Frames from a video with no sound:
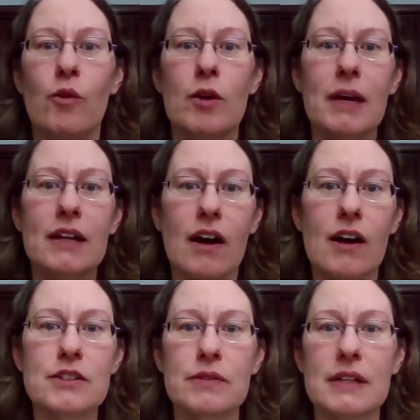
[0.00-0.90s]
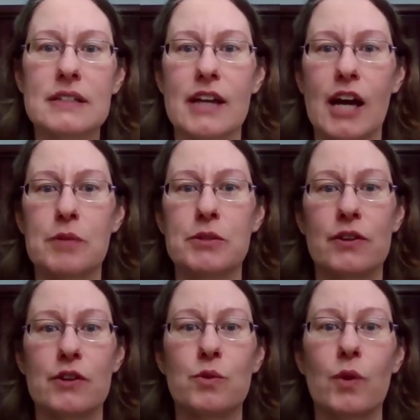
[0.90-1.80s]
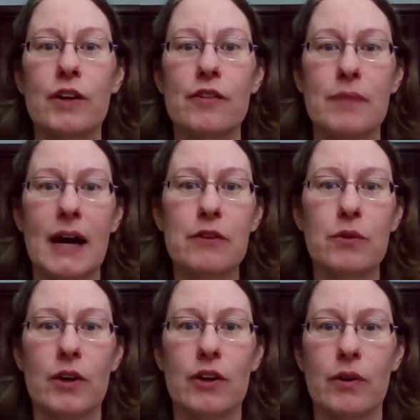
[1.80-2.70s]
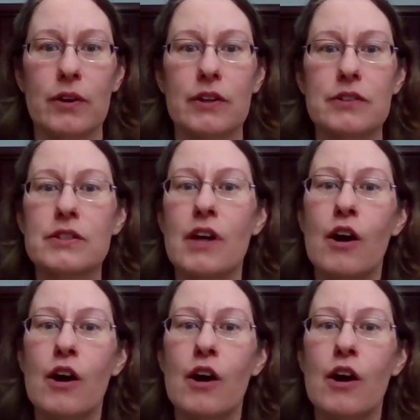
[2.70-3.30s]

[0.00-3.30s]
we might also need to capture those word-of-mouth work orders